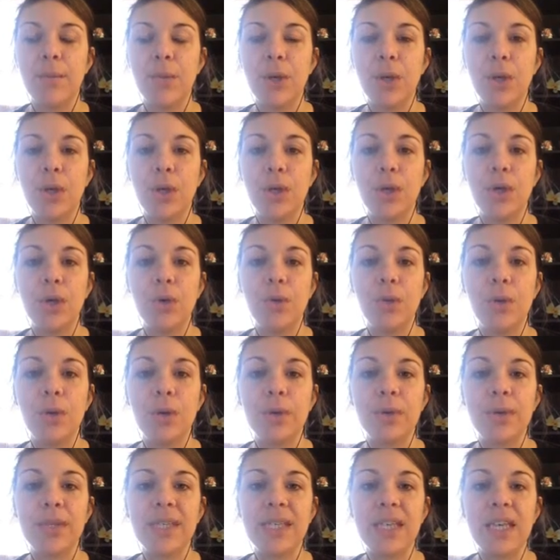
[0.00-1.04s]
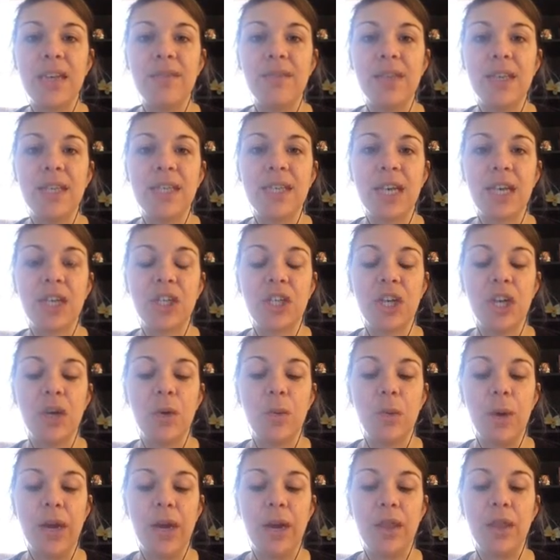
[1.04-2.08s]
you would receive the session
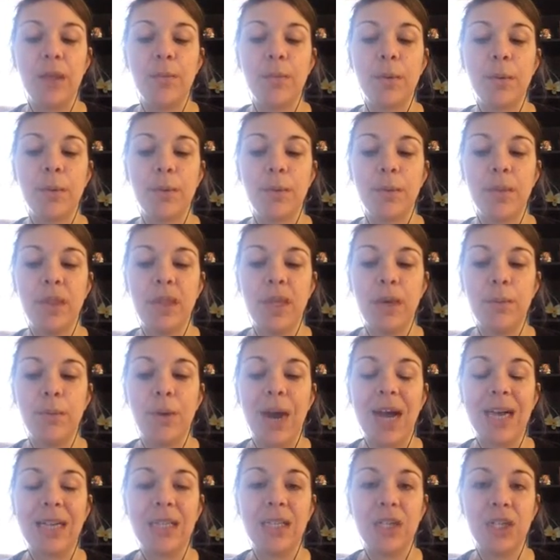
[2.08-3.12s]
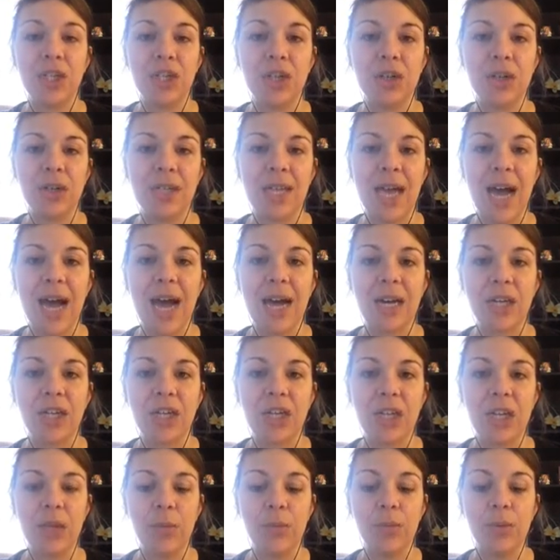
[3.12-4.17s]
where the practitioner is
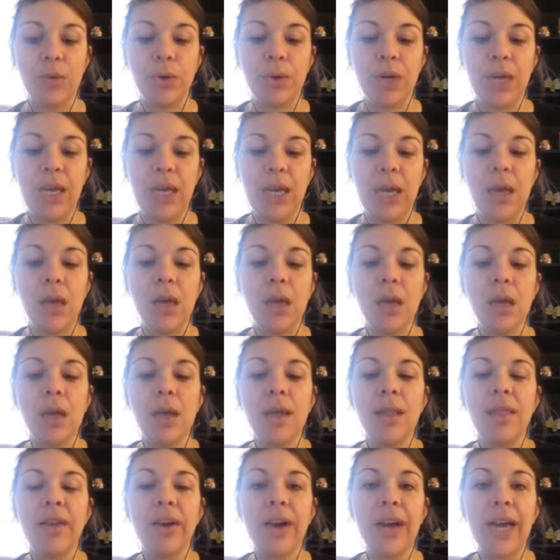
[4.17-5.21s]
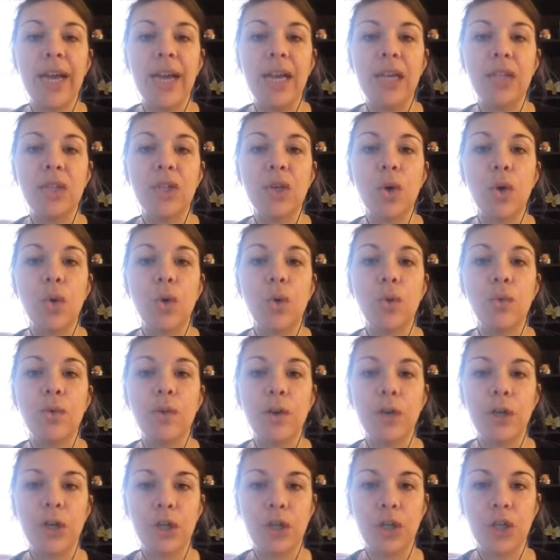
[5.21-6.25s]
actually putting their hands
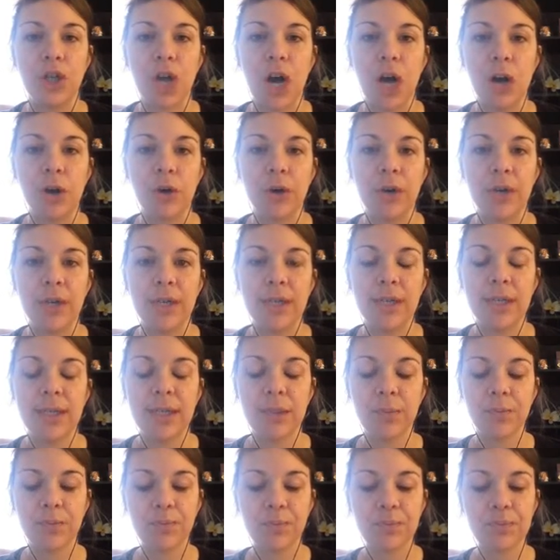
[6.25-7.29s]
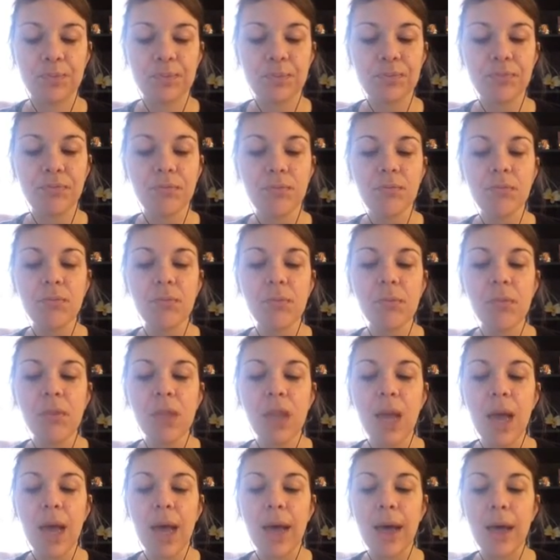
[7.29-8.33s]
over your chakras.
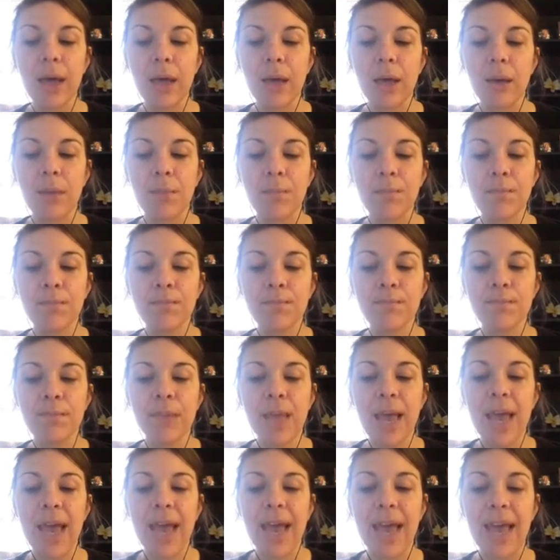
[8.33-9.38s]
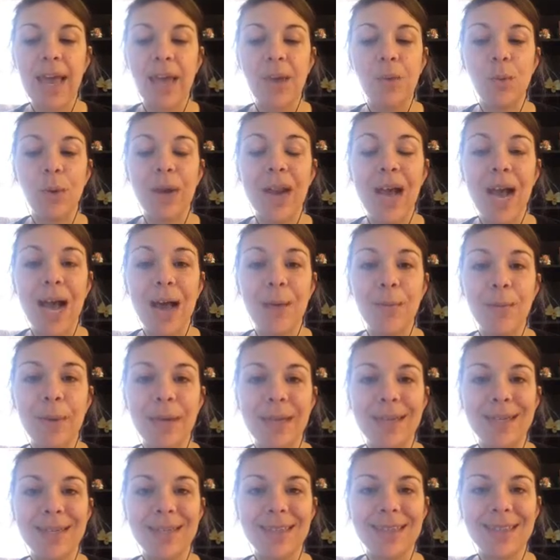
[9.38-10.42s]
And what
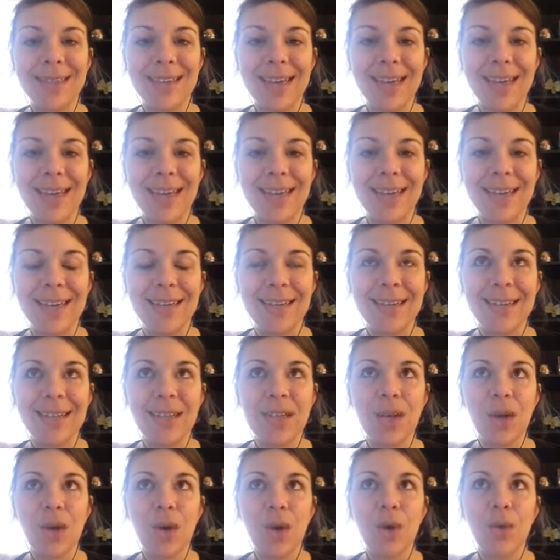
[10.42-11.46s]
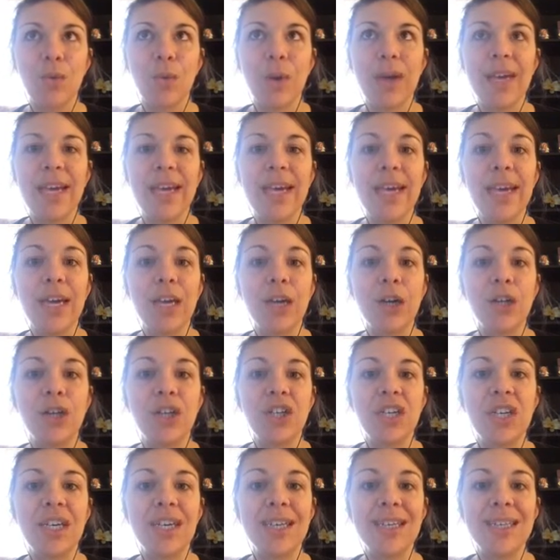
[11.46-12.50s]
happens is Reiki
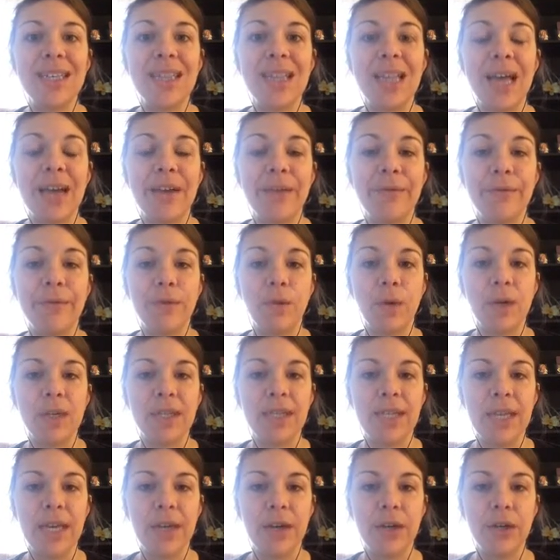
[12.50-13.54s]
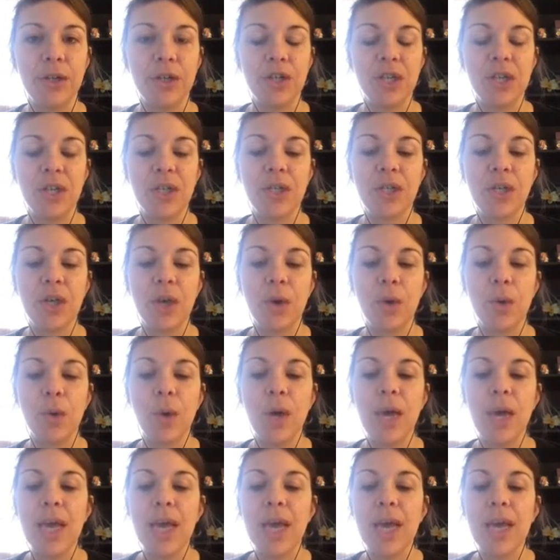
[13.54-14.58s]
energy is life force energy. So
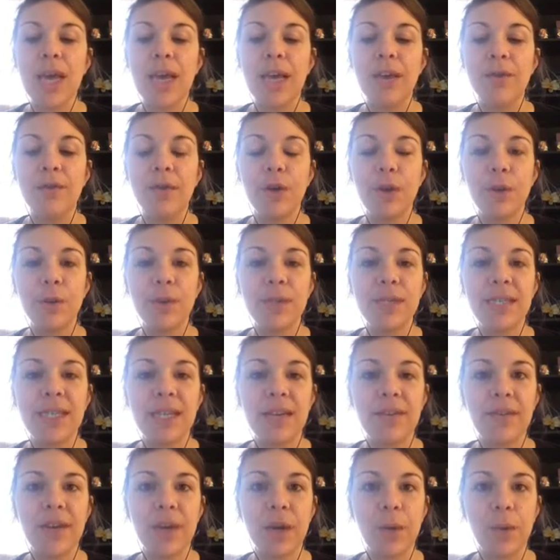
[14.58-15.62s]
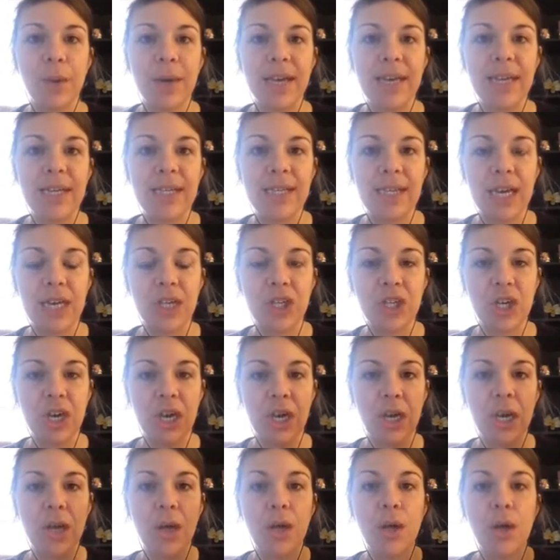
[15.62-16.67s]
if you're receiving a Reiki
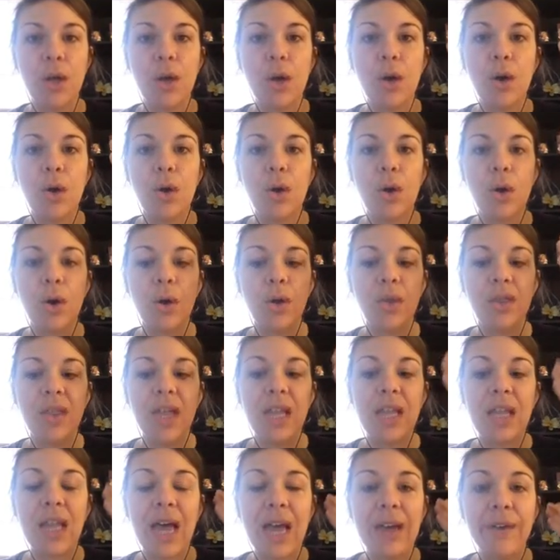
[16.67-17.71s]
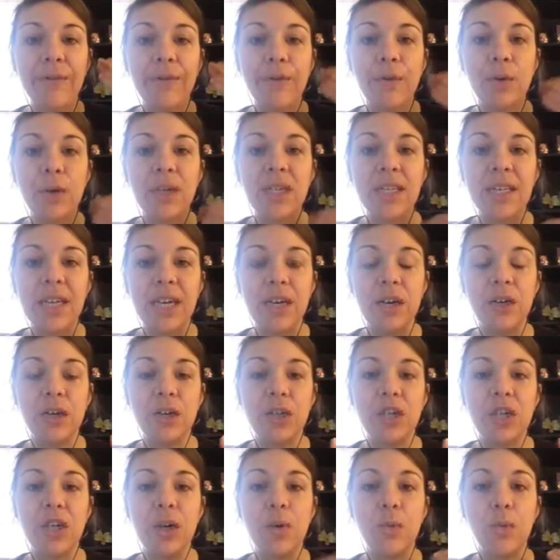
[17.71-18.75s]
session, the life force
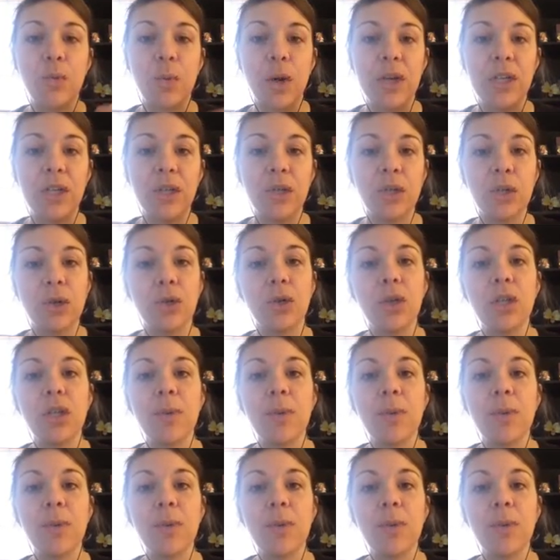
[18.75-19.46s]
energy runs through the